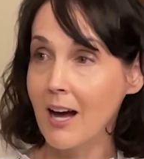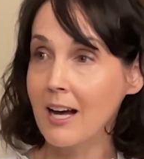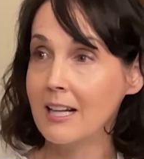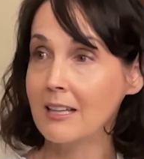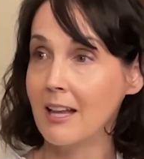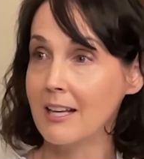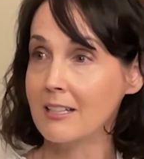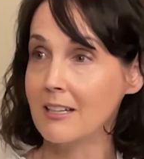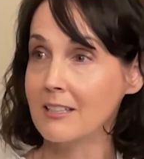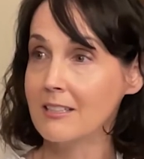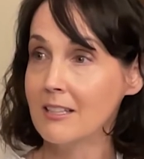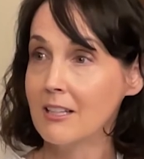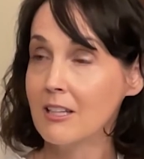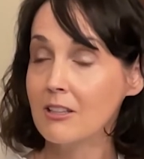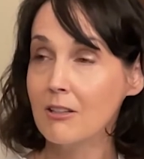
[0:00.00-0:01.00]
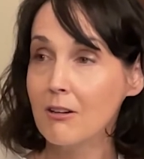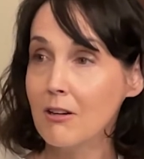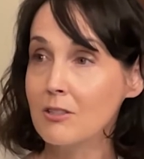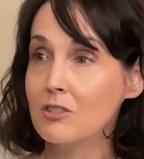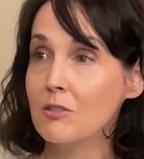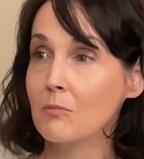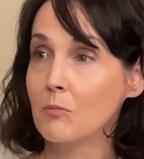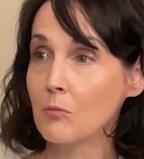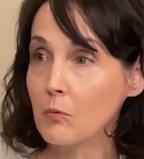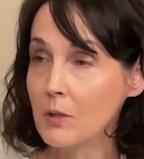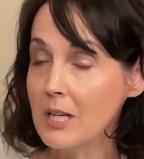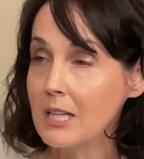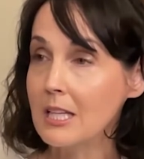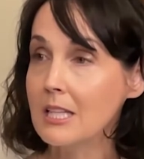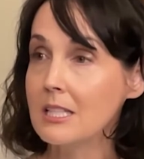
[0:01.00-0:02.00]
highlighted there are some
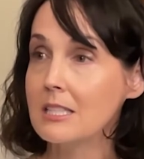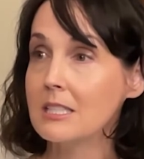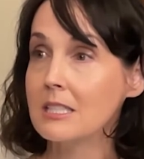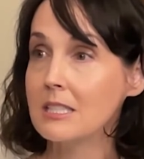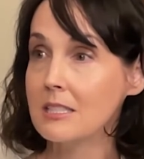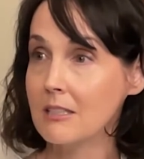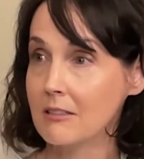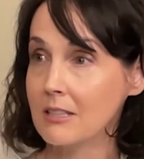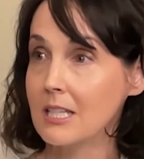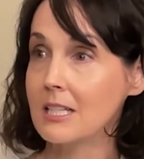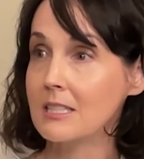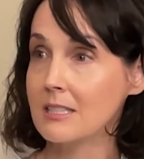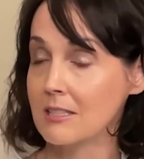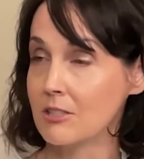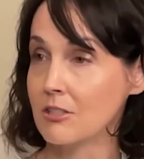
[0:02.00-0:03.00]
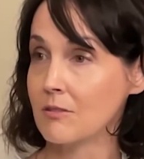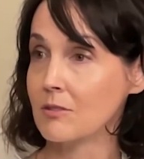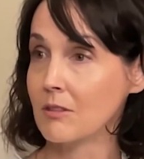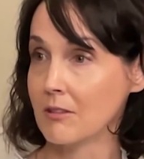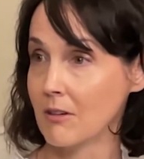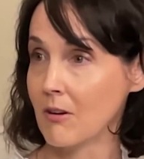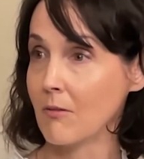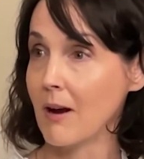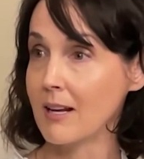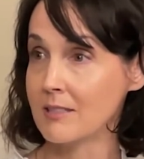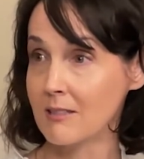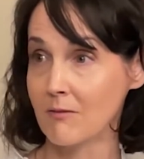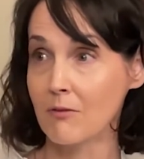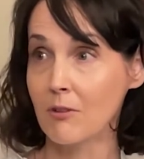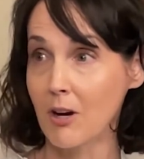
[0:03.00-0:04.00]
really serious issues on the
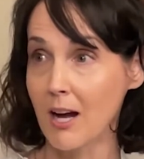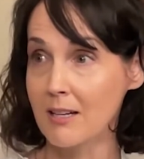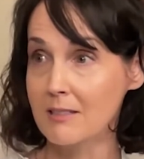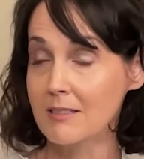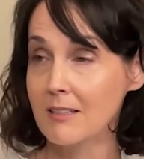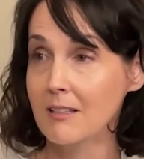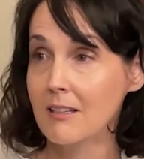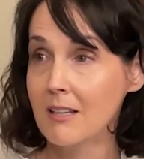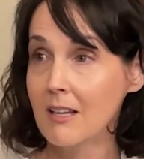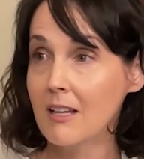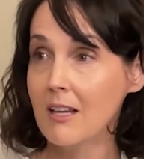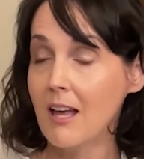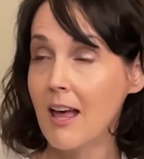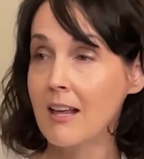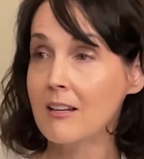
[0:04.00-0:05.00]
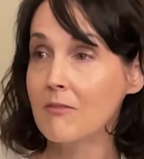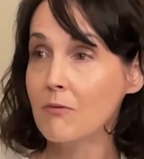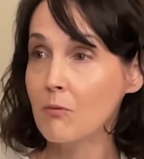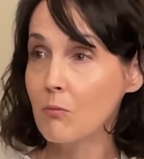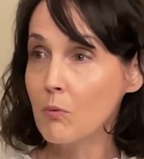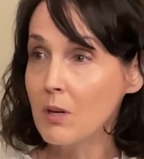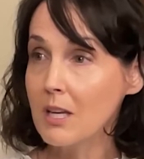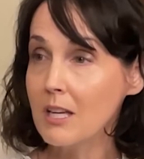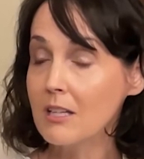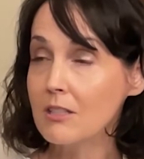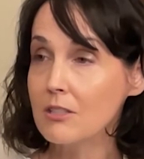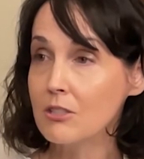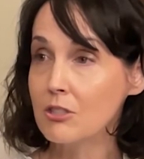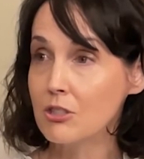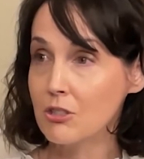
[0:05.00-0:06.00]
horizon for us. And if we
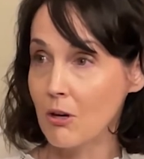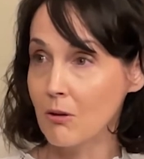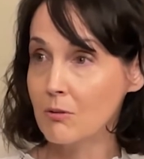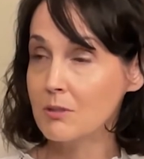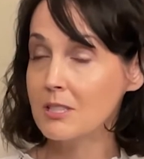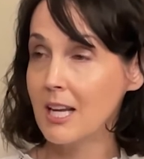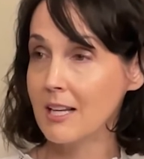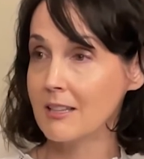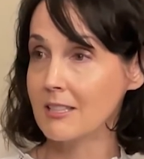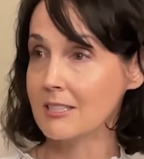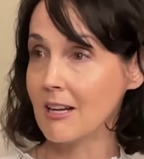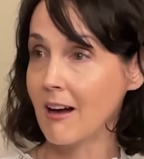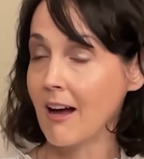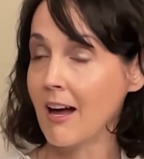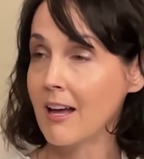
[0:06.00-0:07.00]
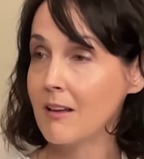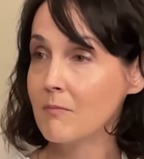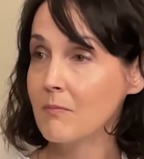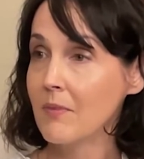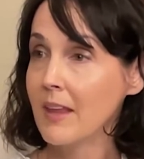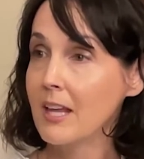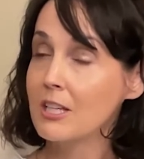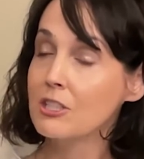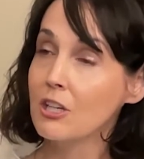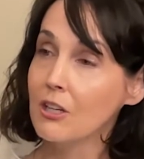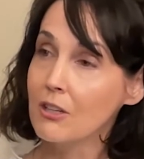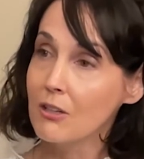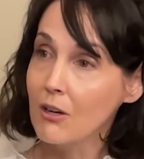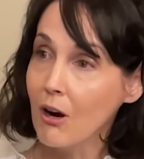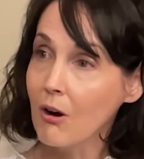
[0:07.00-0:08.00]
don't take the time to
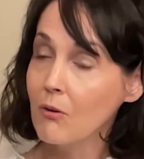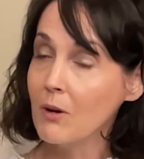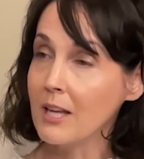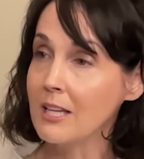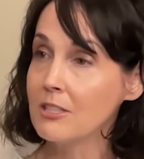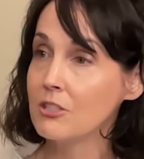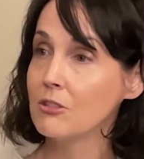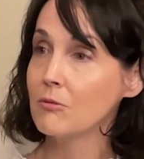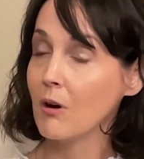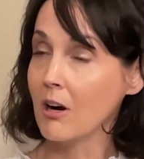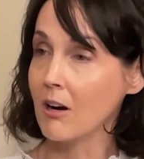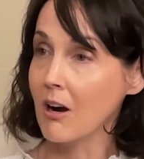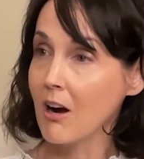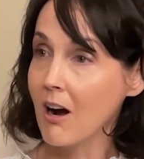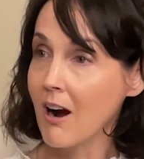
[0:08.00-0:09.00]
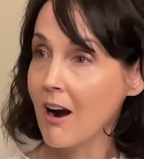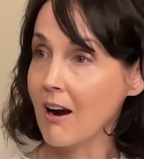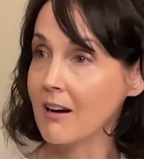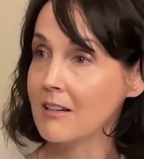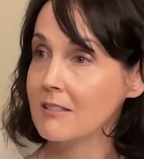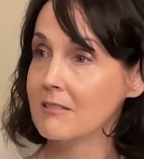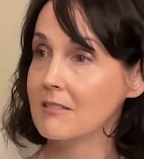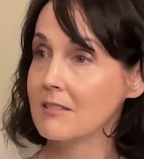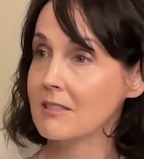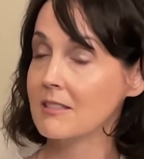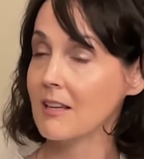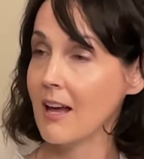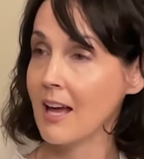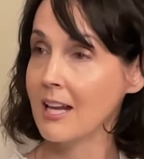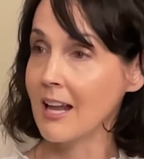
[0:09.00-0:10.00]
go into our hearts
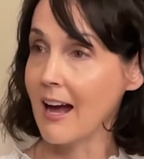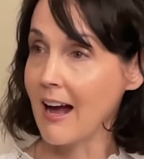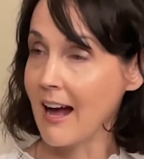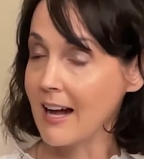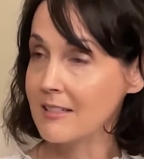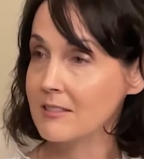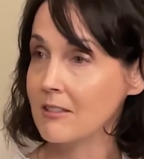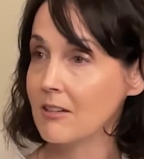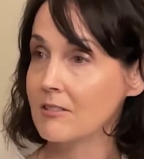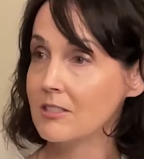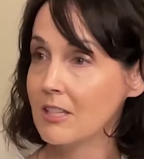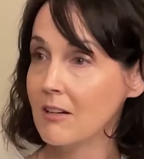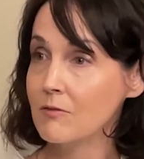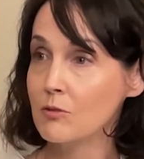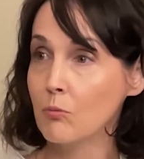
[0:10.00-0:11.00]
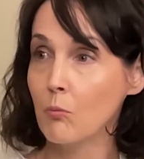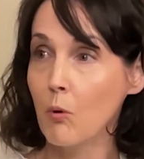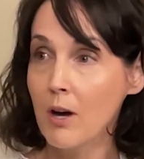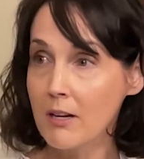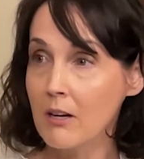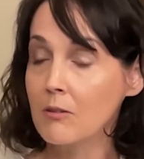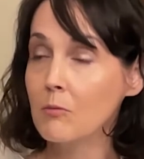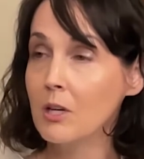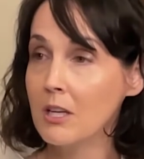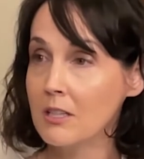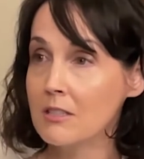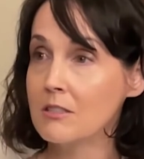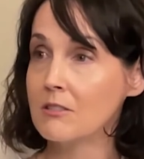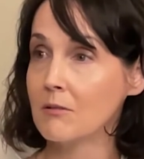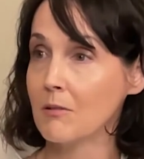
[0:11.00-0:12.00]
and ask ourselves, what are we going
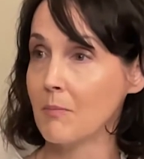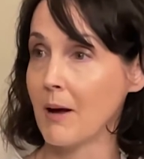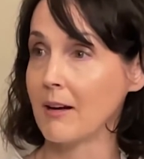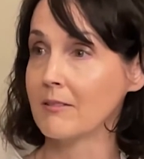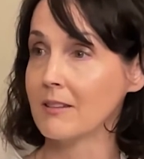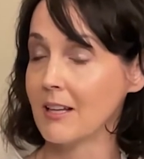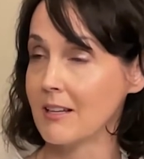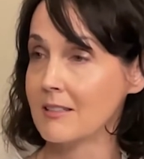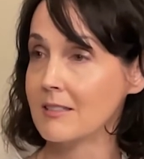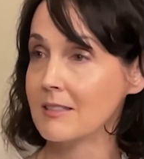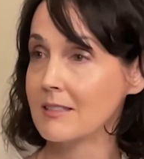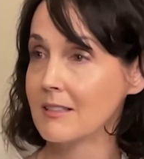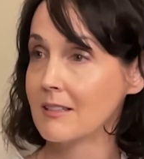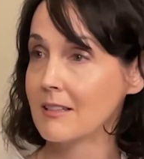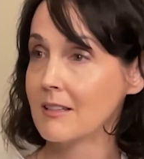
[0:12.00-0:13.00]
to do about this?